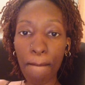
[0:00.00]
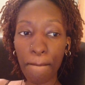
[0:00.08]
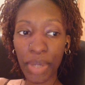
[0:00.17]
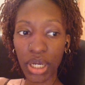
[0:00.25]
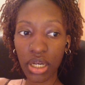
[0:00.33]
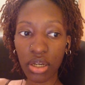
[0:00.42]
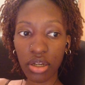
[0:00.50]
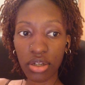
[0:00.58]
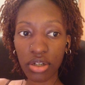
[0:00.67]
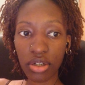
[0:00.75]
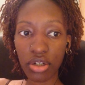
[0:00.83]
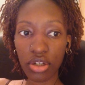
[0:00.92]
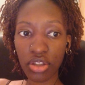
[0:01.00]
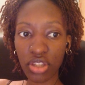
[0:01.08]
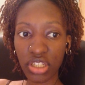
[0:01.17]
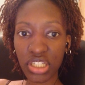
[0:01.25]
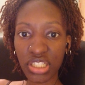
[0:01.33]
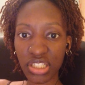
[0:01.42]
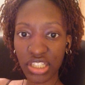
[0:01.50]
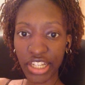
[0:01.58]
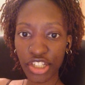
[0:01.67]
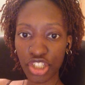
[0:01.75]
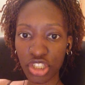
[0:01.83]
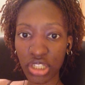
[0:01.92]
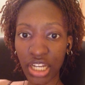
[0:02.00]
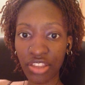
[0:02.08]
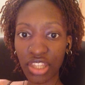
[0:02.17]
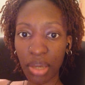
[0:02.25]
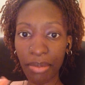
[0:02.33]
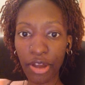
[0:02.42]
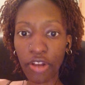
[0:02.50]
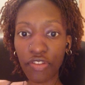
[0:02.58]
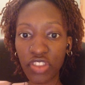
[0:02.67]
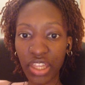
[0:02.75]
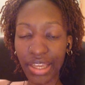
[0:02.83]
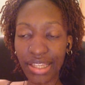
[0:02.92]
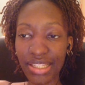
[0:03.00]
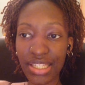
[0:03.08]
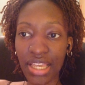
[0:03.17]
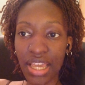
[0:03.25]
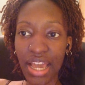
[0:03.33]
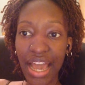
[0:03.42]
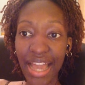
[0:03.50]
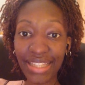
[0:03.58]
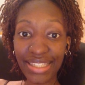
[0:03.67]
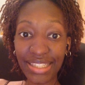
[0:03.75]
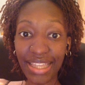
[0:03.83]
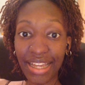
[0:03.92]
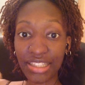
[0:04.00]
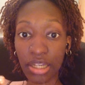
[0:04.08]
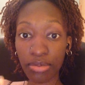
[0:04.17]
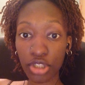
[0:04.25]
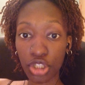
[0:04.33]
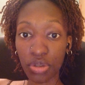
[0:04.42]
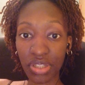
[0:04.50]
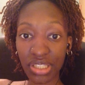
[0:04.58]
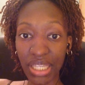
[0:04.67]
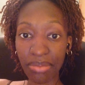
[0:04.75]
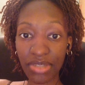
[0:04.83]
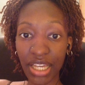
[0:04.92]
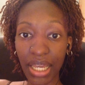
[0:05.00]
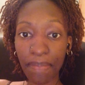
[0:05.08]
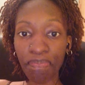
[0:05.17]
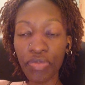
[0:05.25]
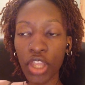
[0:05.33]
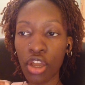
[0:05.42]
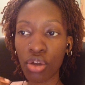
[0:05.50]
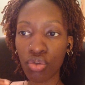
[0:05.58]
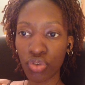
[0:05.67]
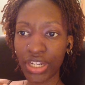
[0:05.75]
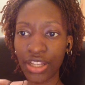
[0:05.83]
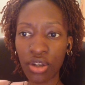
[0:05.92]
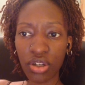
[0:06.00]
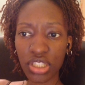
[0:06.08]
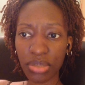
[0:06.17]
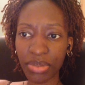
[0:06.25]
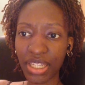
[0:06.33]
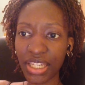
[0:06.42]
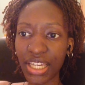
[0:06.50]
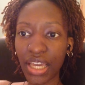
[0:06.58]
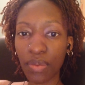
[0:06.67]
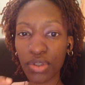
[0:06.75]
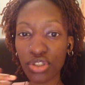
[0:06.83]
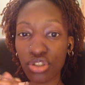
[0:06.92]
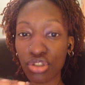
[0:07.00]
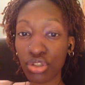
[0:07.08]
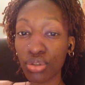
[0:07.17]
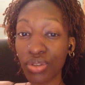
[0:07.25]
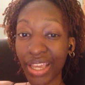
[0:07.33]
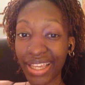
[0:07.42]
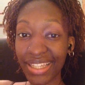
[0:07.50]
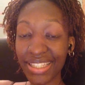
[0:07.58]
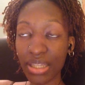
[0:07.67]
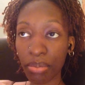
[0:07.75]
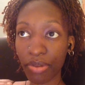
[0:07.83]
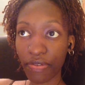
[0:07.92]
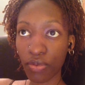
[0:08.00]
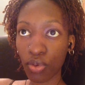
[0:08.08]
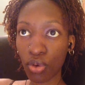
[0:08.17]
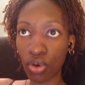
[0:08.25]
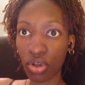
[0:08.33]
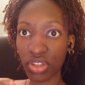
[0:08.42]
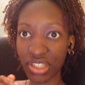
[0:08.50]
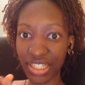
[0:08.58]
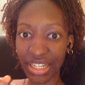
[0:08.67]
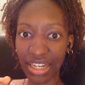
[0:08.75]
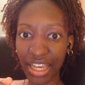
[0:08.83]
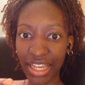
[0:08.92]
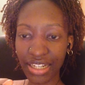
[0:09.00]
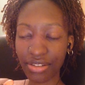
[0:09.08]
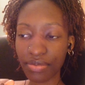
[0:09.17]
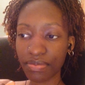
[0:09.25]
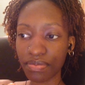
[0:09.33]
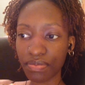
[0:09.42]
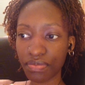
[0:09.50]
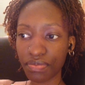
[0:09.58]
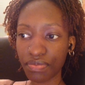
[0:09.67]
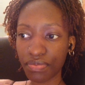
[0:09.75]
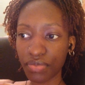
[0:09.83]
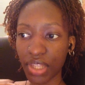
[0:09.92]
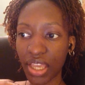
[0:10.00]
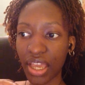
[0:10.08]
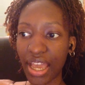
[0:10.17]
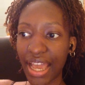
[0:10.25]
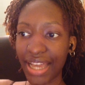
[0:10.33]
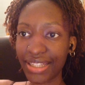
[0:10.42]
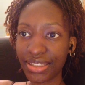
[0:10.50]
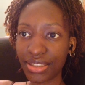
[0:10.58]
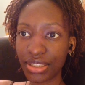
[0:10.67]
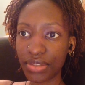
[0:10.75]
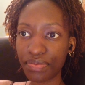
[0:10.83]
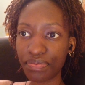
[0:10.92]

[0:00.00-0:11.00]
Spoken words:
but the dissertation and the amount of things I had stacked up to do at the same time really got to me. It was 2 days before the deadline, and